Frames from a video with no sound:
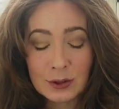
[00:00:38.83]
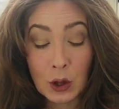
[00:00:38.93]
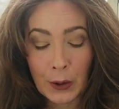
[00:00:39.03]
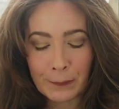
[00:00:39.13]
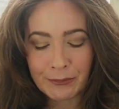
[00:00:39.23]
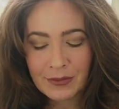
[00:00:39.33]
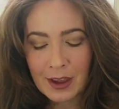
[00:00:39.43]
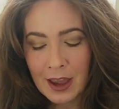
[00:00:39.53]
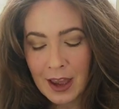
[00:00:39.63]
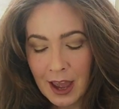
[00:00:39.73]
So
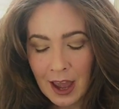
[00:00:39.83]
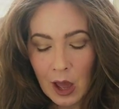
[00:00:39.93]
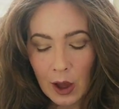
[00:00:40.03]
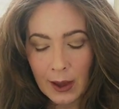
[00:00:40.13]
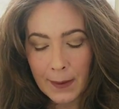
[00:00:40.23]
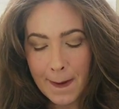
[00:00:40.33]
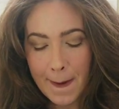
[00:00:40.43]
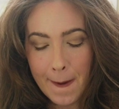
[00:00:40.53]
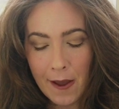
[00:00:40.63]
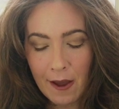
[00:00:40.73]

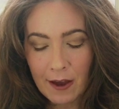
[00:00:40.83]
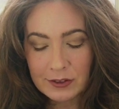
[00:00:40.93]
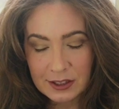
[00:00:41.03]
I've